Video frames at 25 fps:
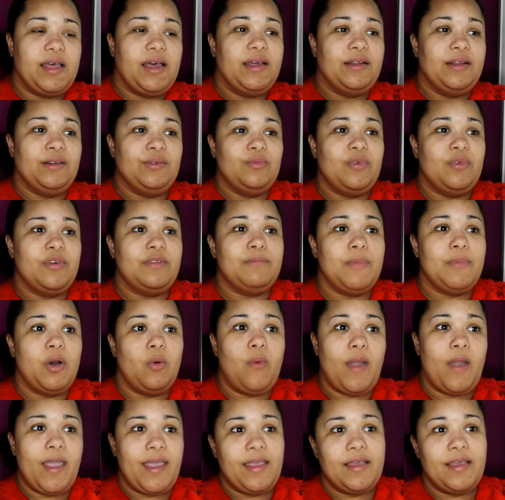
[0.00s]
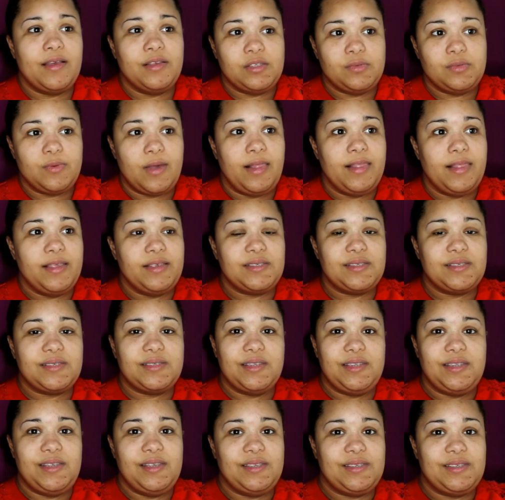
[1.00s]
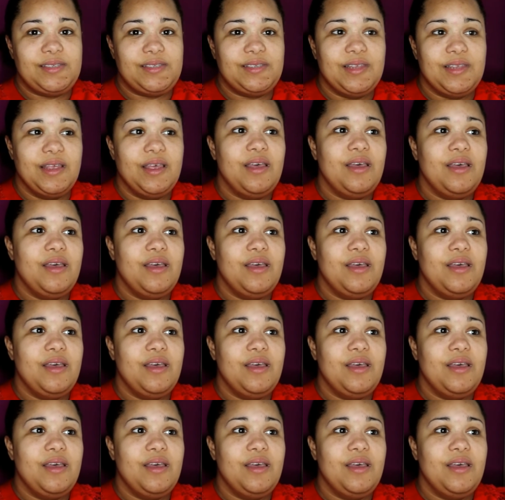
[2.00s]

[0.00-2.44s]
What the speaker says: And with my weight as well, it's